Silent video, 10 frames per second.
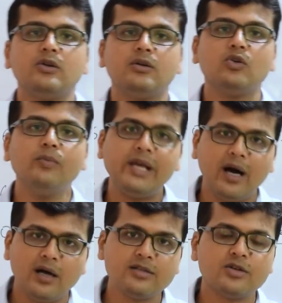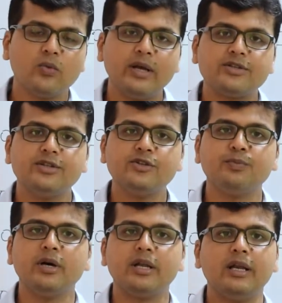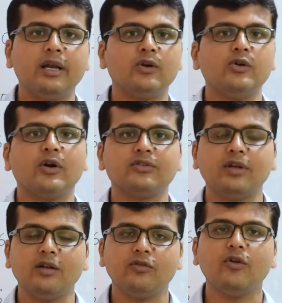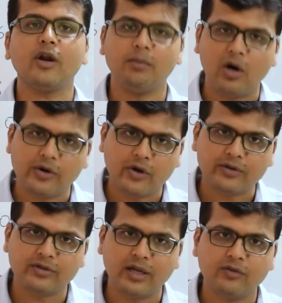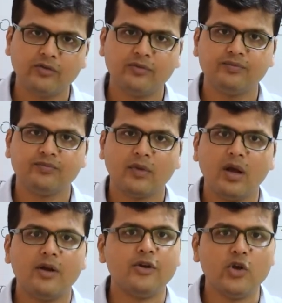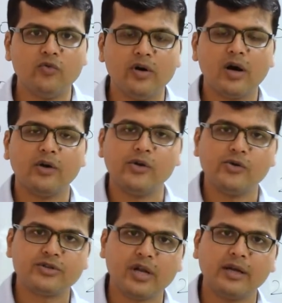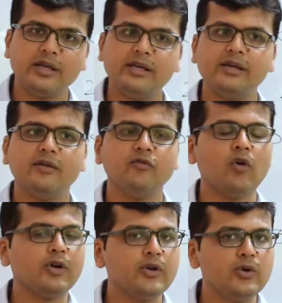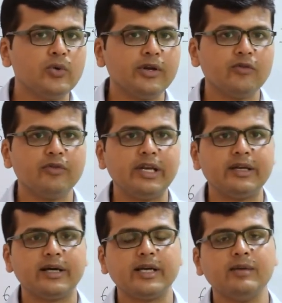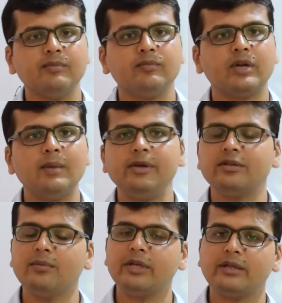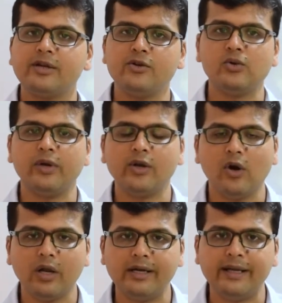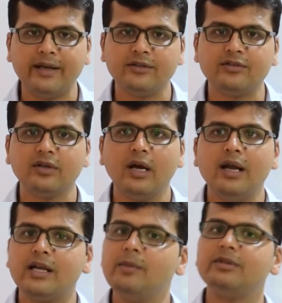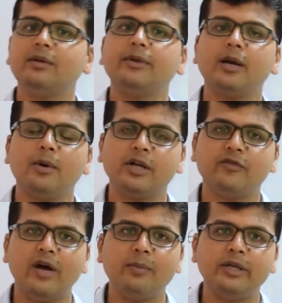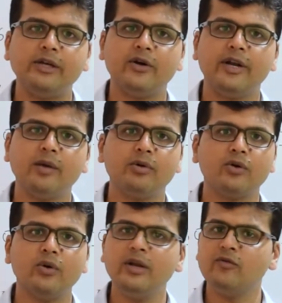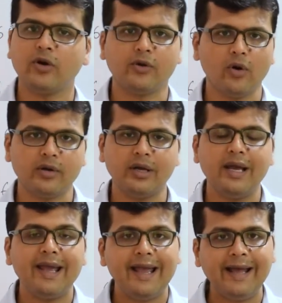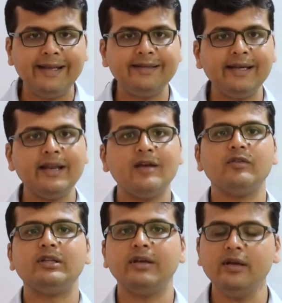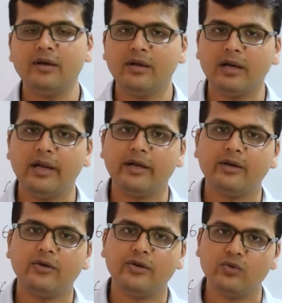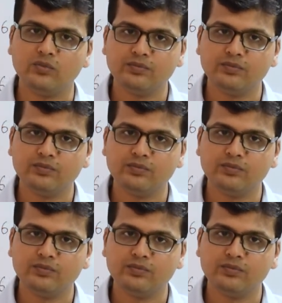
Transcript: to be asked questions pertaining to yourself or about yourself. Do you work? Do you study? What do you do in your free time? Tell me something that you do in your holidays. Tell me something about your family or neighborhood and whatnot. Anything and everything related to you.